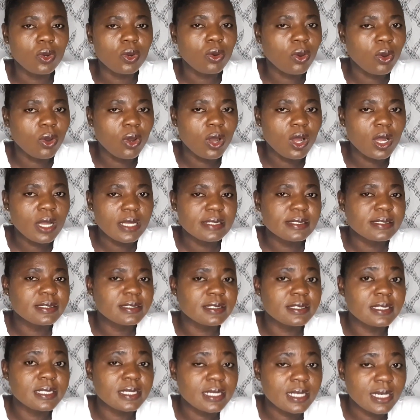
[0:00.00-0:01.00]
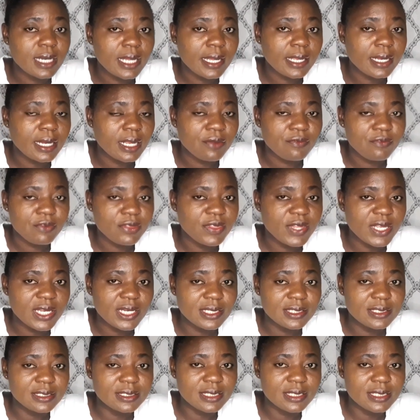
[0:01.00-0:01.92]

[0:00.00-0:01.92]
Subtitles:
or is declined, everything is